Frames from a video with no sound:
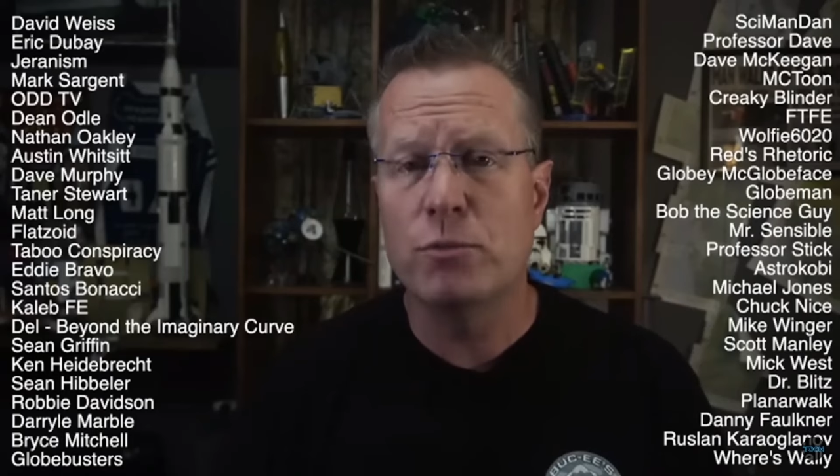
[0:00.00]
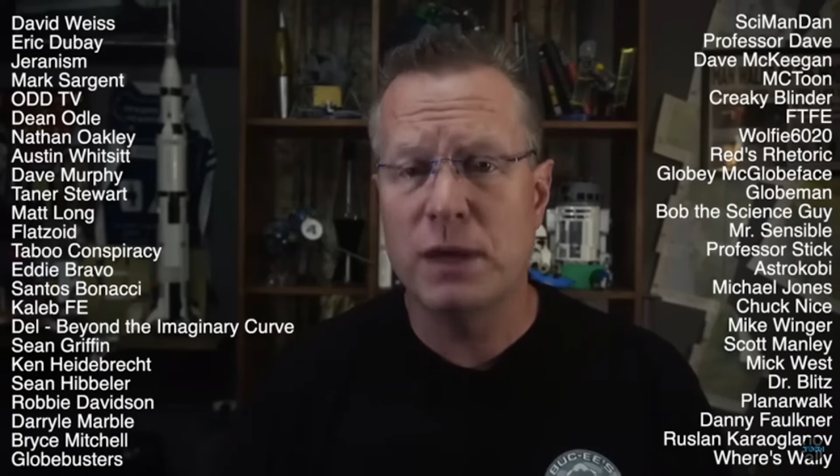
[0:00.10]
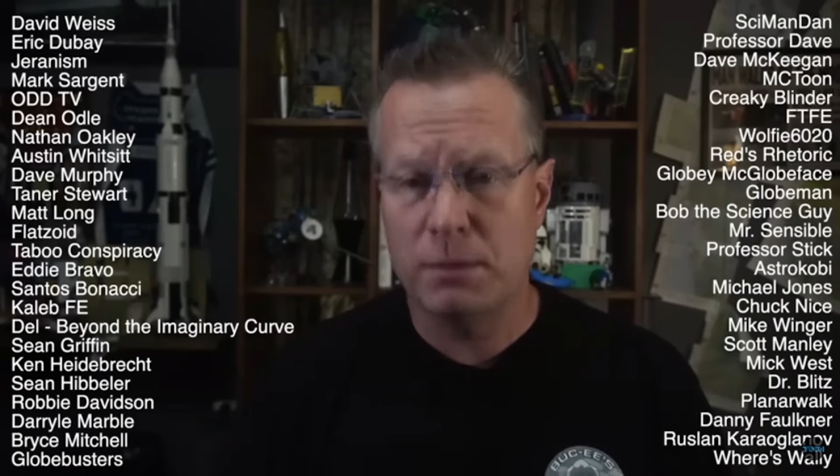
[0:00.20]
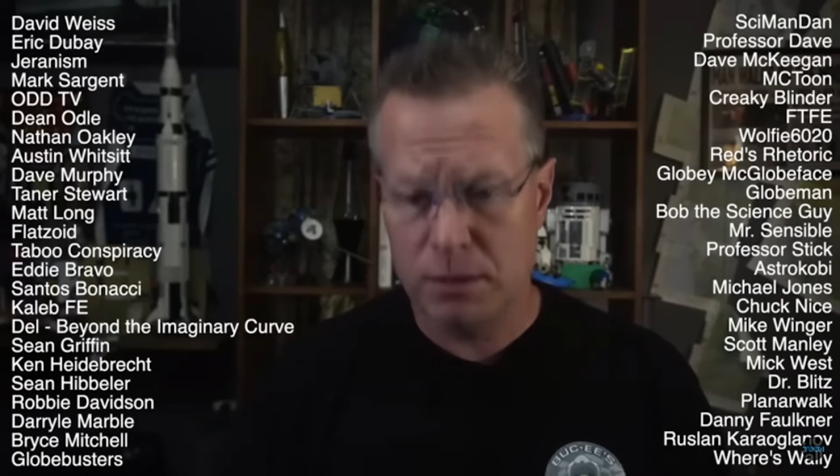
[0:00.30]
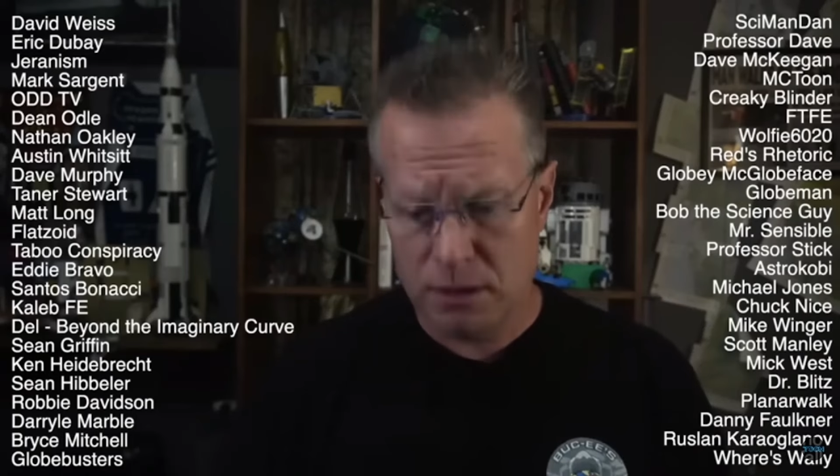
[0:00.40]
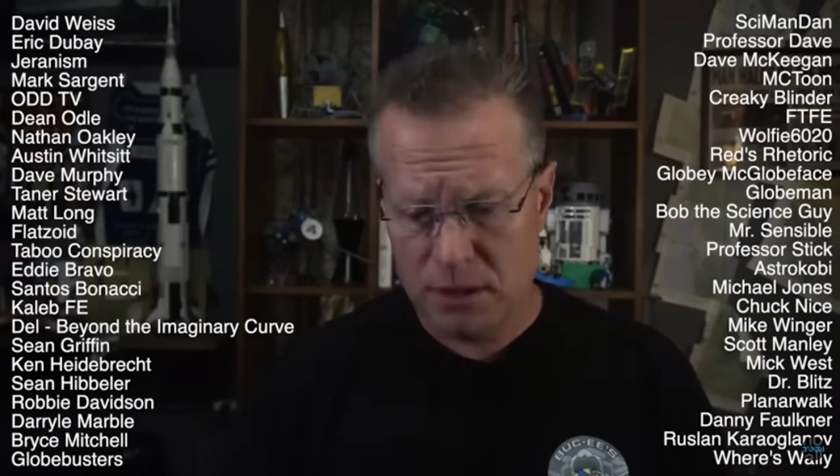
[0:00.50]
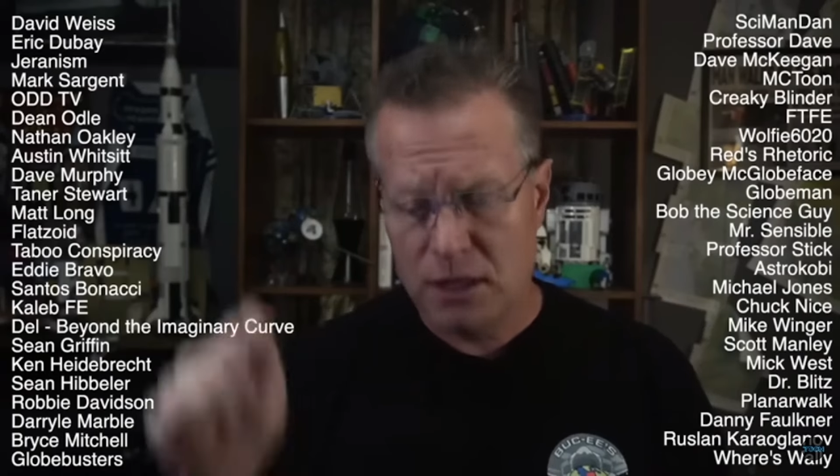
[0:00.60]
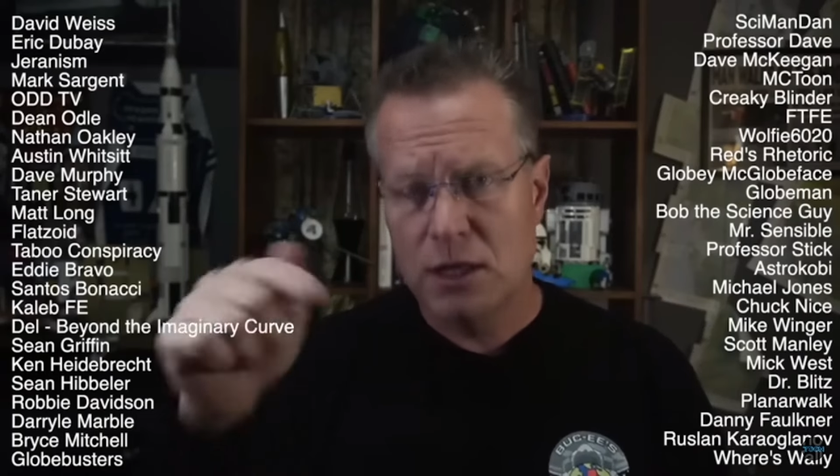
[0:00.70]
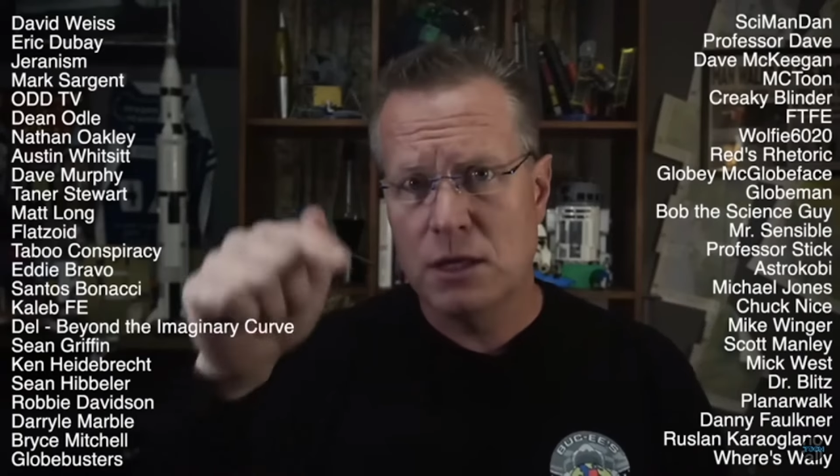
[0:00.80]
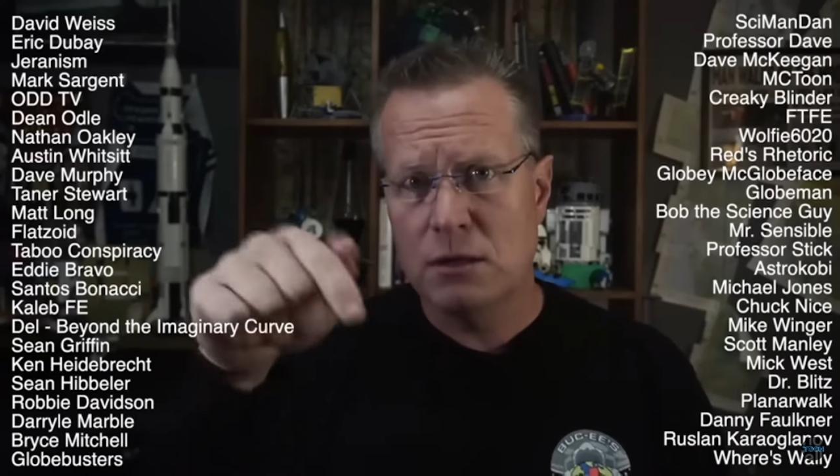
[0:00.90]
people,
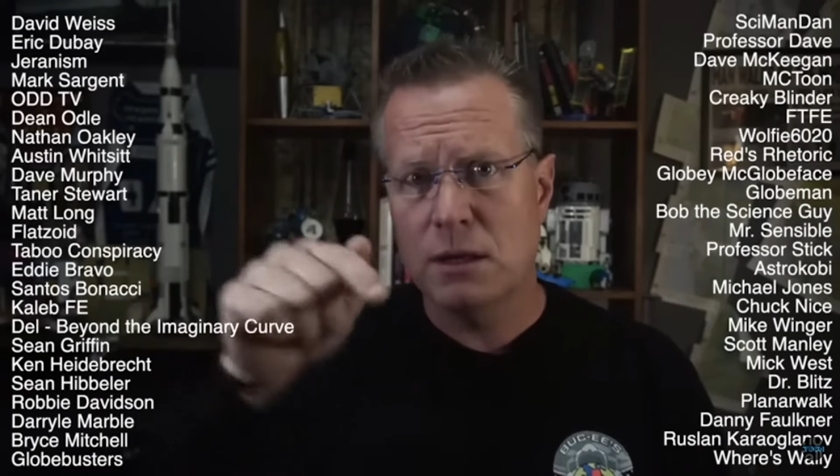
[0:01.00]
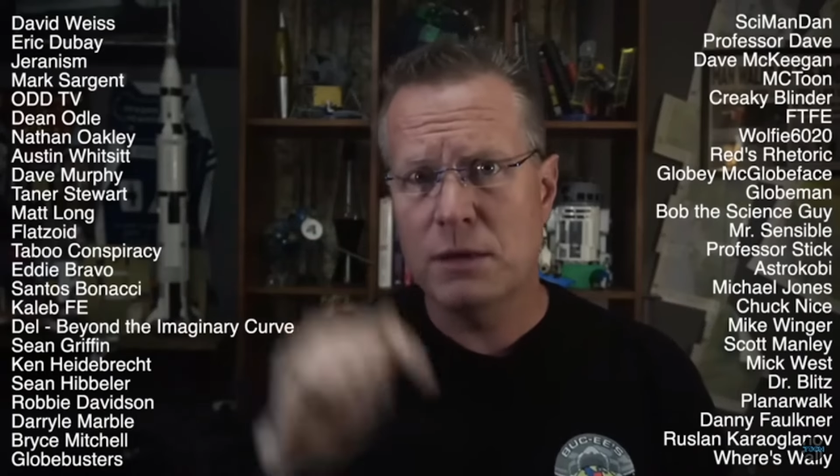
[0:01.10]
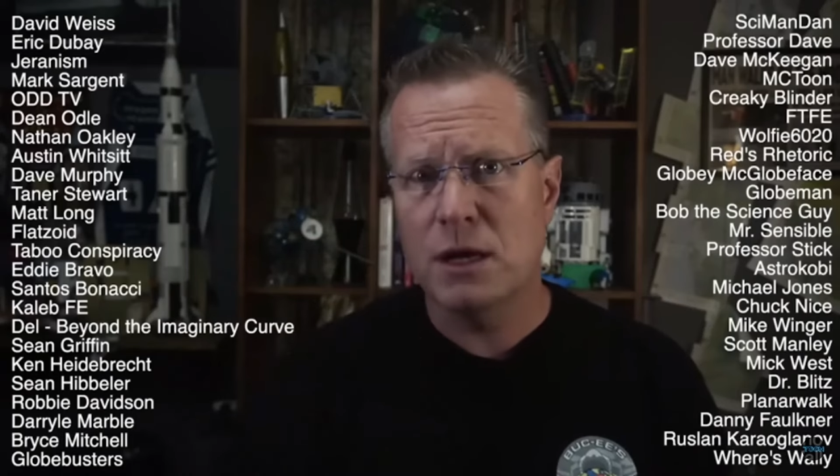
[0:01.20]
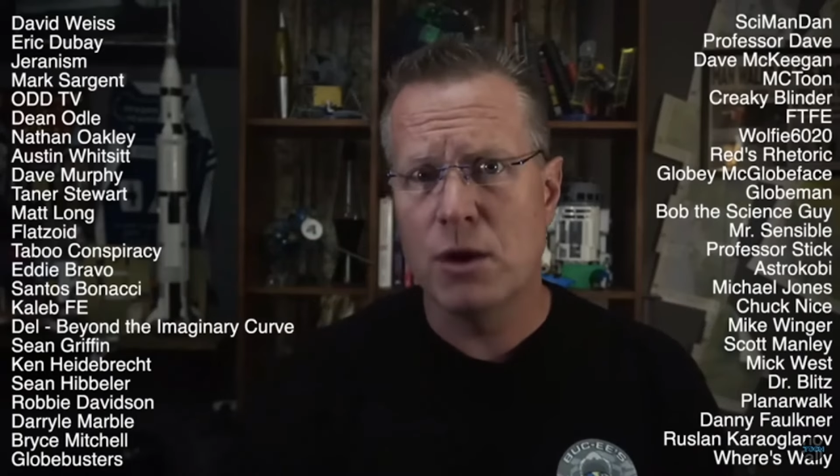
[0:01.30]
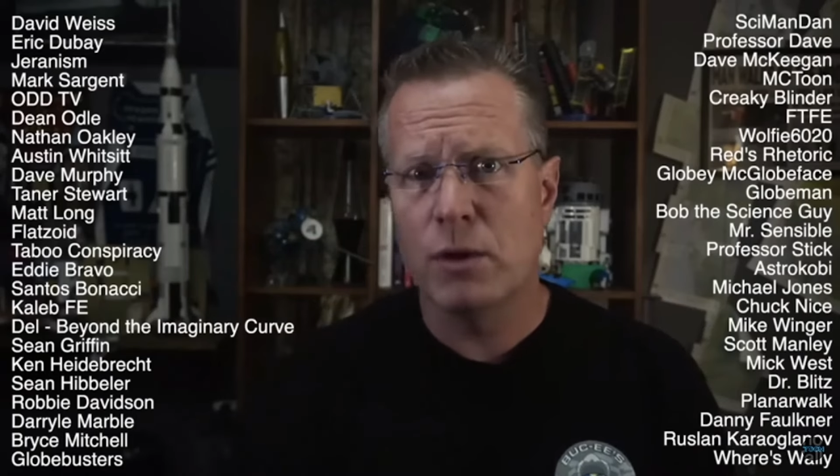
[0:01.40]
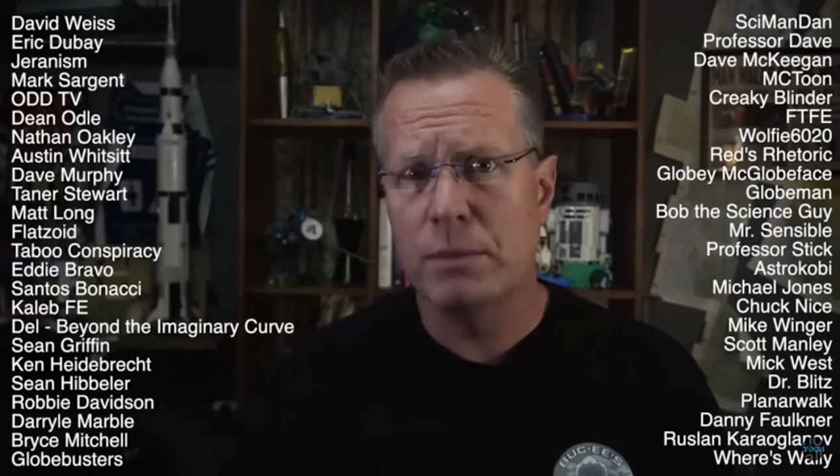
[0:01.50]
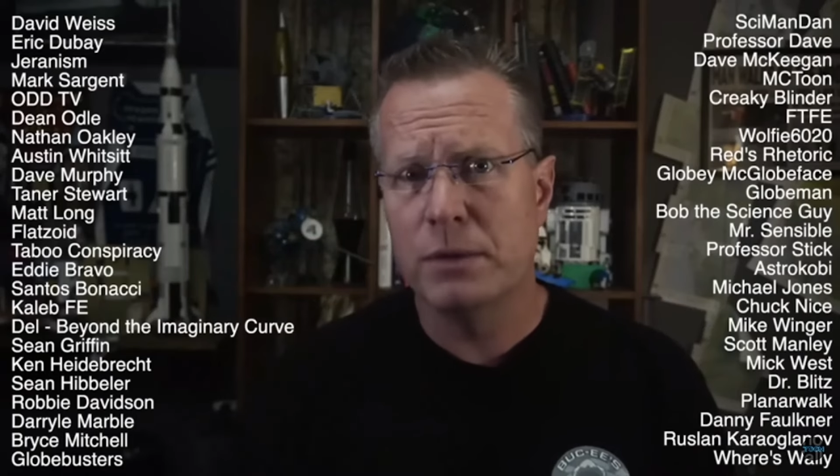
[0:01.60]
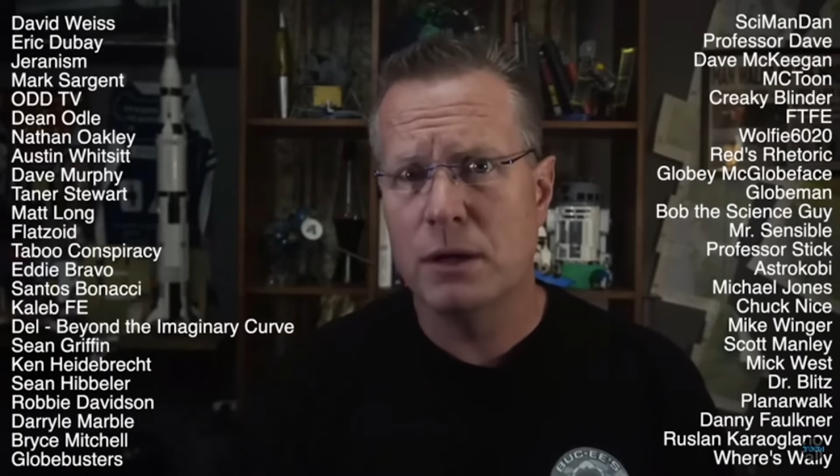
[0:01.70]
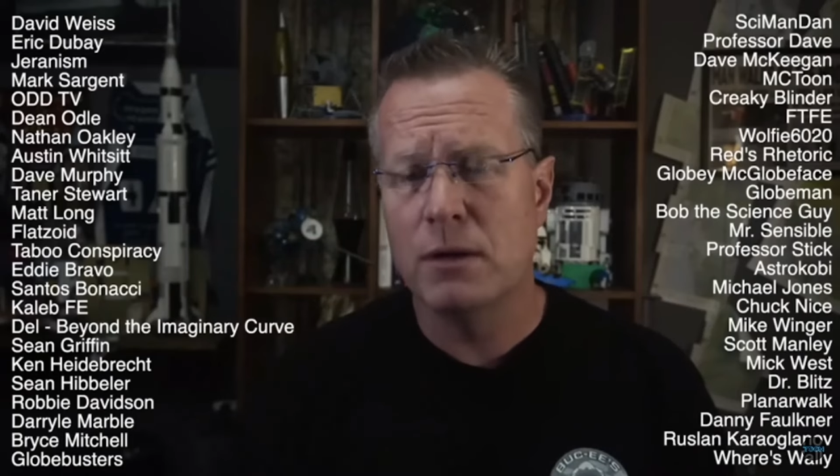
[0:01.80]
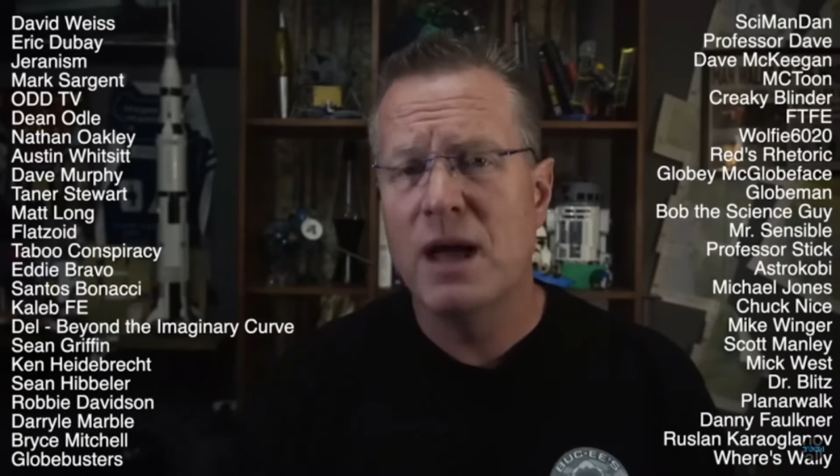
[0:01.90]
you let me know right
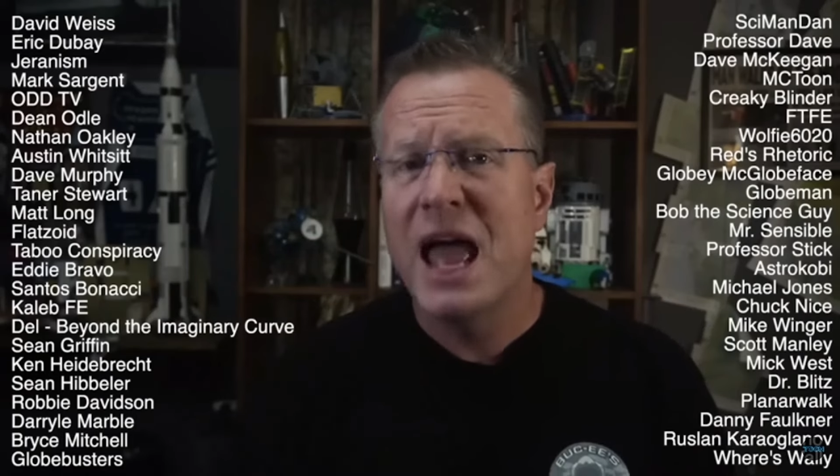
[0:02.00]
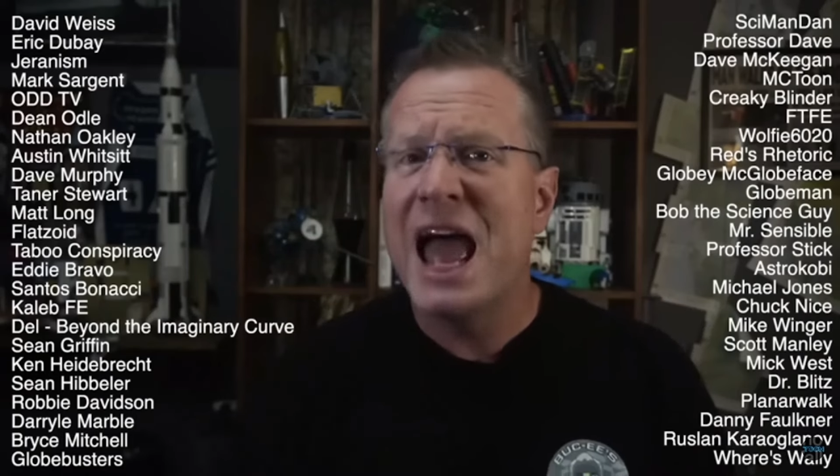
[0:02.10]
below.